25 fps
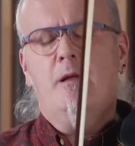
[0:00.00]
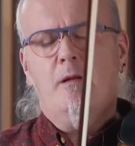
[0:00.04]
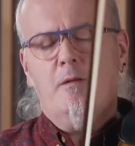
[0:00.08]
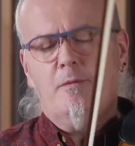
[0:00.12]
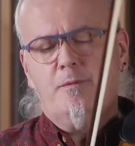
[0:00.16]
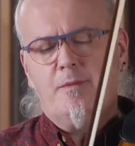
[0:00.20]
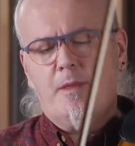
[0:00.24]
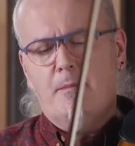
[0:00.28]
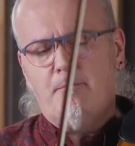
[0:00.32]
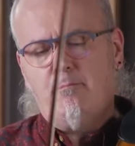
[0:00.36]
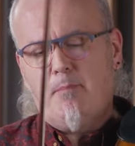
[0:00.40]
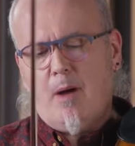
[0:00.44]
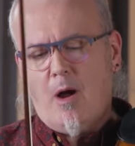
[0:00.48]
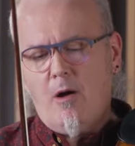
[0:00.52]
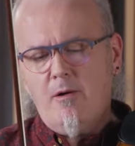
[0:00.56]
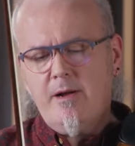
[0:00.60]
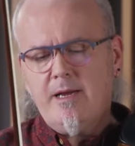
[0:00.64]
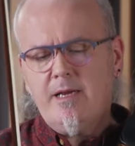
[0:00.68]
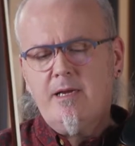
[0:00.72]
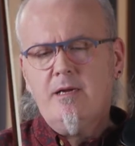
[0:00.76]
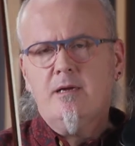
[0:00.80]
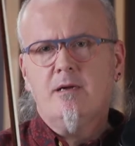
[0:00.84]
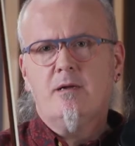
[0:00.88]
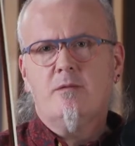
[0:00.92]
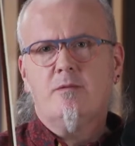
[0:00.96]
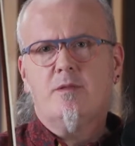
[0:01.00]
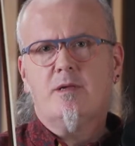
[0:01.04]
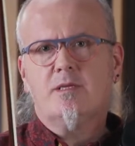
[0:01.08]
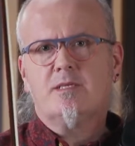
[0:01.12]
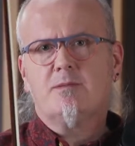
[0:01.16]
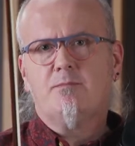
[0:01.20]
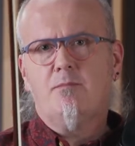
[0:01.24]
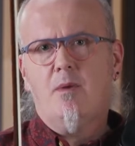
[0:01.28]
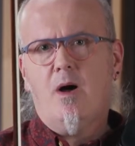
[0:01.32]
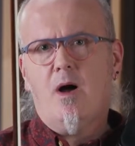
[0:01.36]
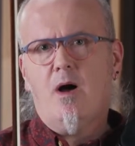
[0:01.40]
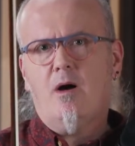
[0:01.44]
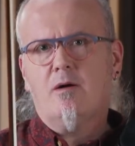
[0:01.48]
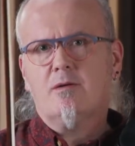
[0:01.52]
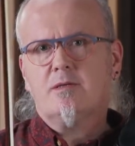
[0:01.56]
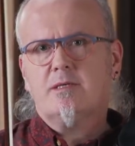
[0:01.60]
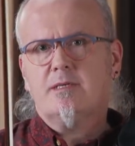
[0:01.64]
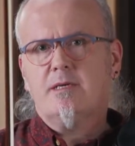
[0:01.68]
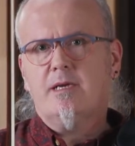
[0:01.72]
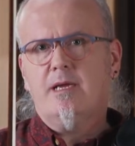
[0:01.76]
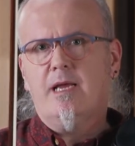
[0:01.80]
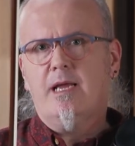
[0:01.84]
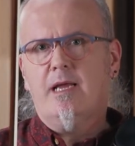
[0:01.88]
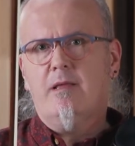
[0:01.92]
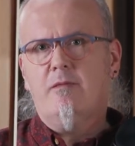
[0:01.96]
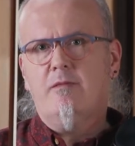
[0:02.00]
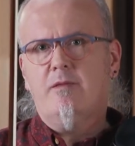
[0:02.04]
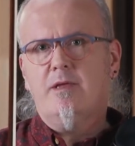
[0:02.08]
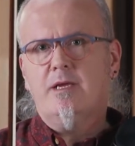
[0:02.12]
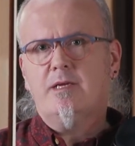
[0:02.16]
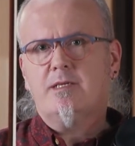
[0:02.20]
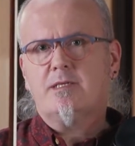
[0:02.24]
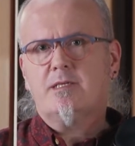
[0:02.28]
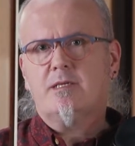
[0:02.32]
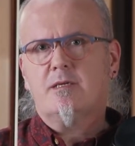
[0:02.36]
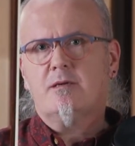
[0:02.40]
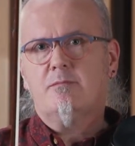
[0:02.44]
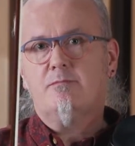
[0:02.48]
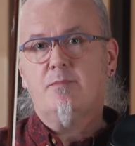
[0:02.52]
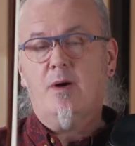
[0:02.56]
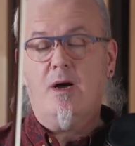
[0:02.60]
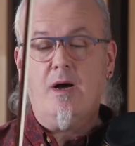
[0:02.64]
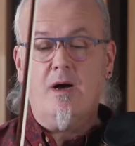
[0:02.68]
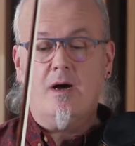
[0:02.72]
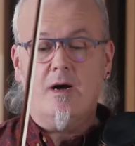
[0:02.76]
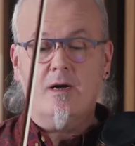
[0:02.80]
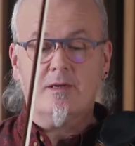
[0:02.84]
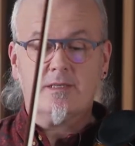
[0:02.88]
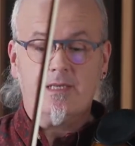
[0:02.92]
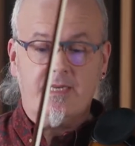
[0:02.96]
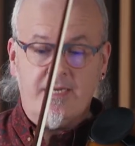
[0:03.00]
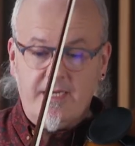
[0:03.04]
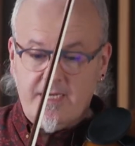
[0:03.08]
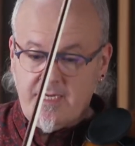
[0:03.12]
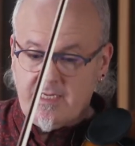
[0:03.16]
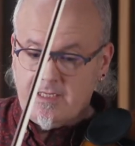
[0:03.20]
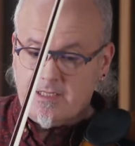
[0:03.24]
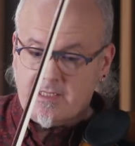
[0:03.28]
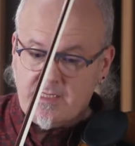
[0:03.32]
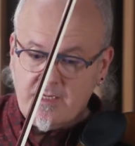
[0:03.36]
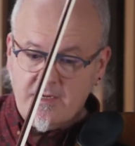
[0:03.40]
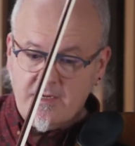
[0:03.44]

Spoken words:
The bowing that's marked in this part is